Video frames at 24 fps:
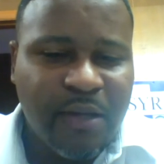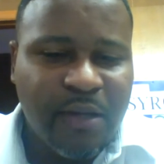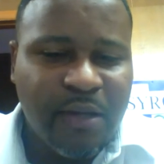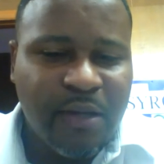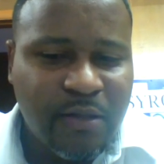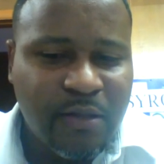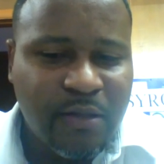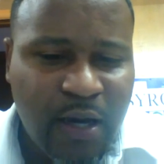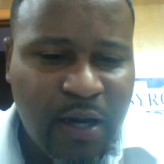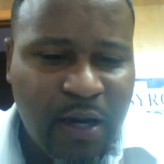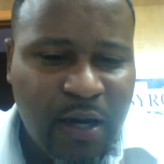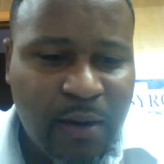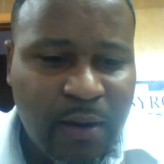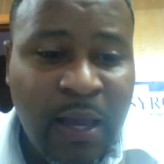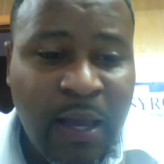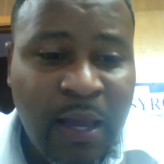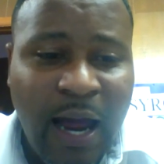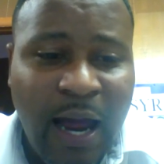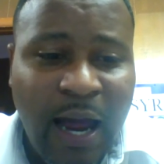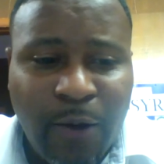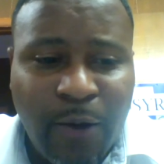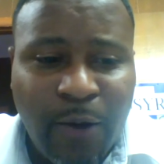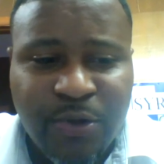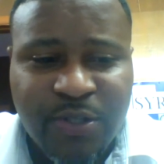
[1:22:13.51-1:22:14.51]
But I
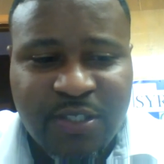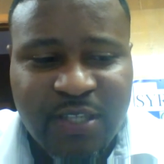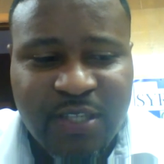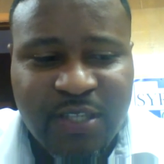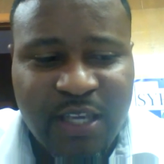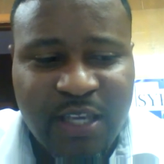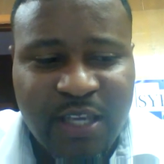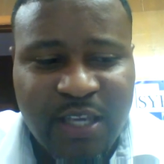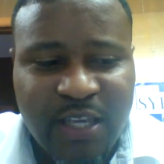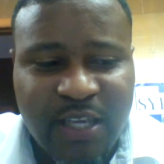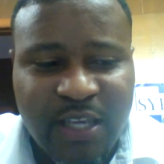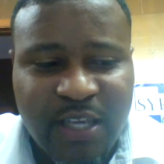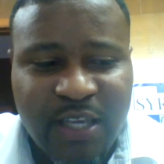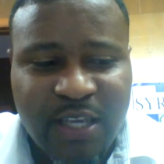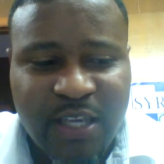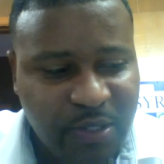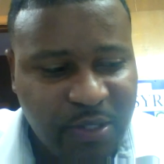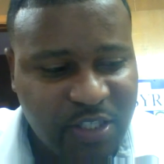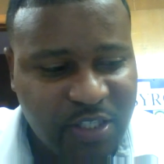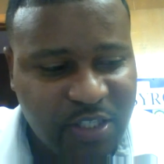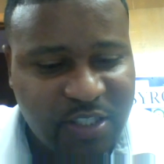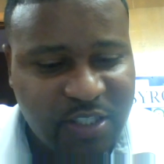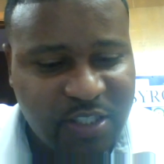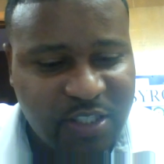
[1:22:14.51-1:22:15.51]
would say call me
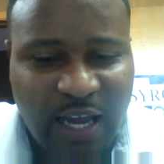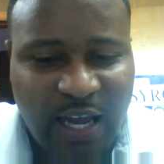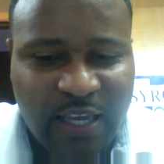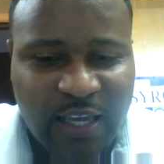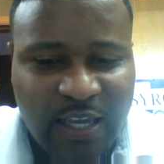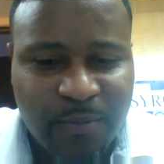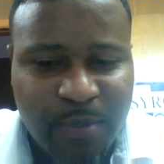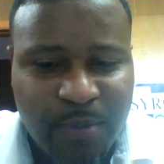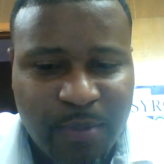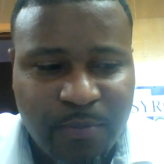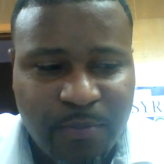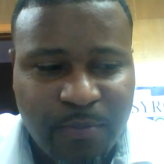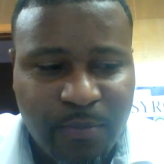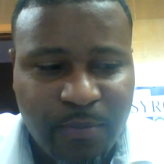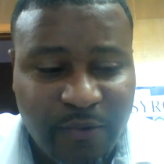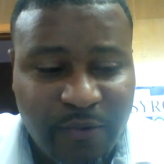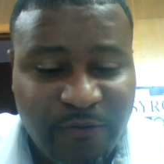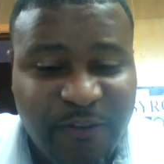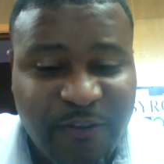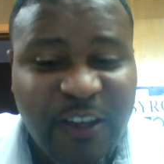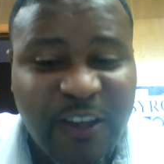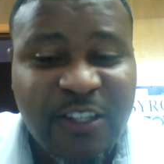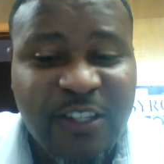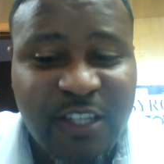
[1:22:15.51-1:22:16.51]
just so I can be
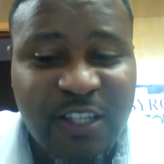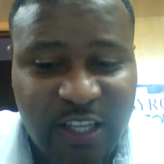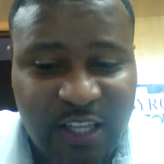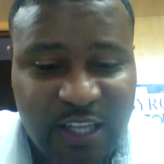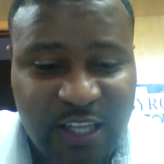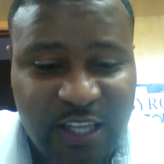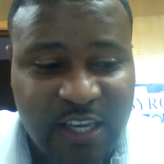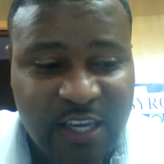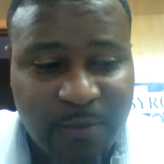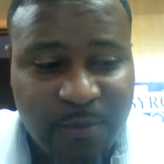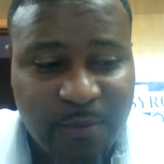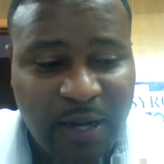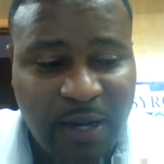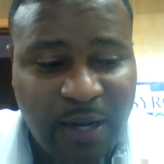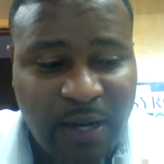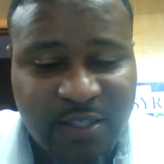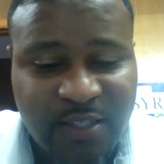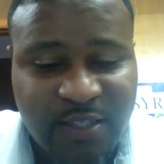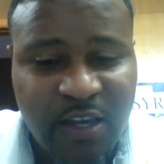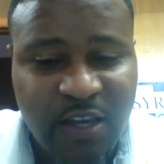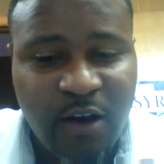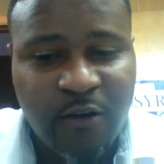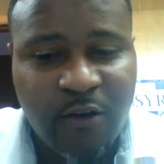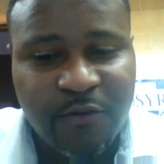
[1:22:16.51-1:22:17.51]
physically here
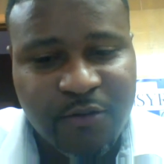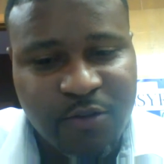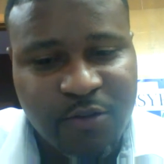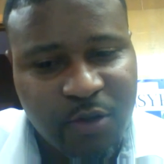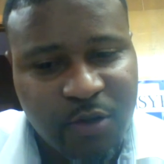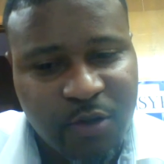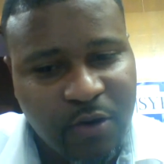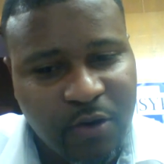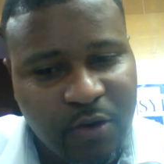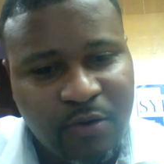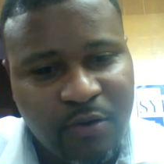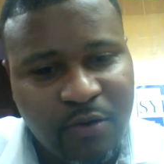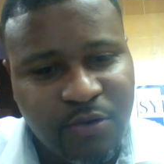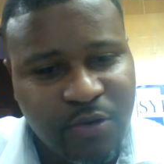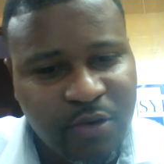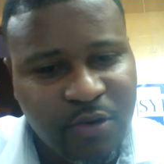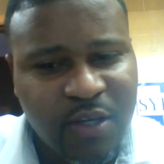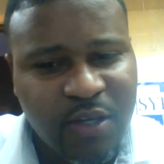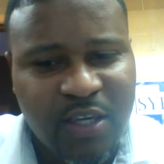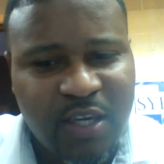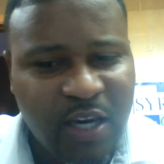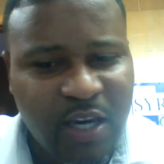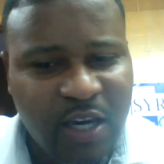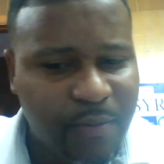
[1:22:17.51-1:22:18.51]
myself. So you
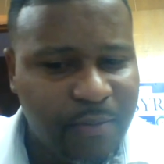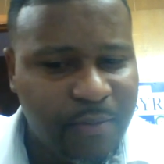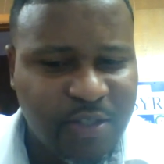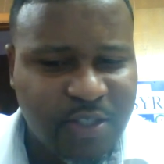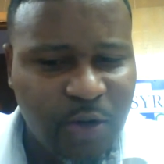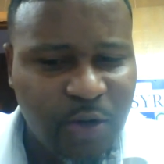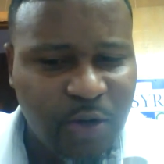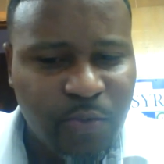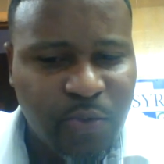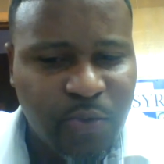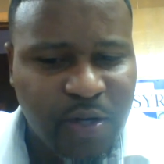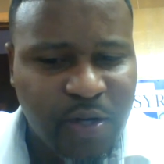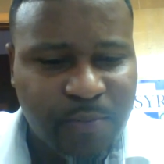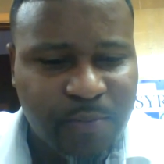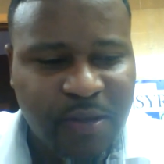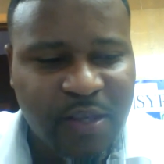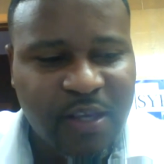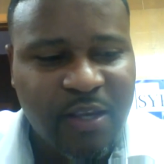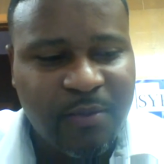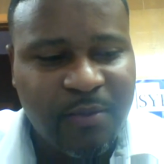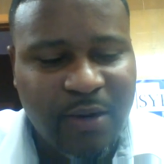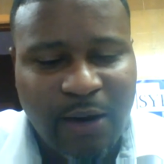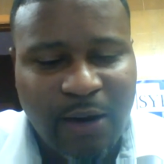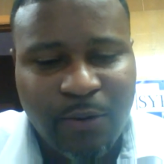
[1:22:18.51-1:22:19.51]
can come and someone to be
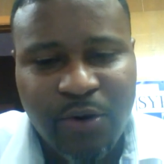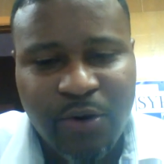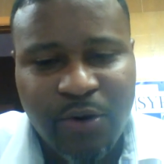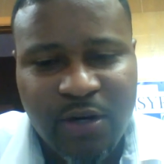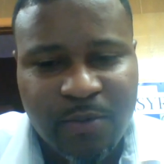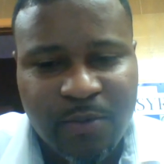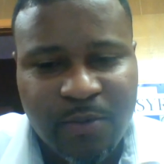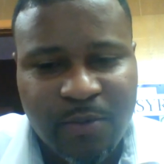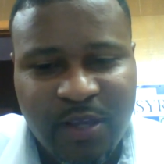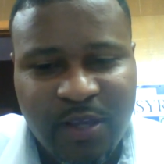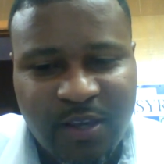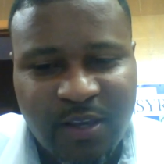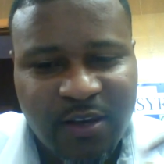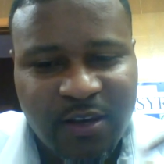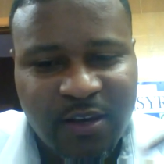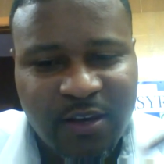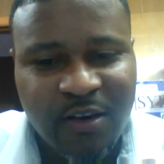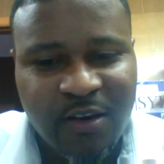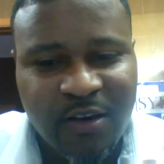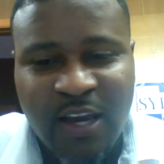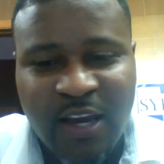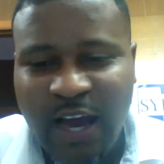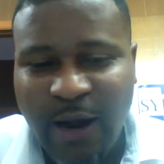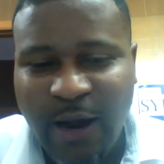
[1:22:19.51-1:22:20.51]
here, but I want to be here.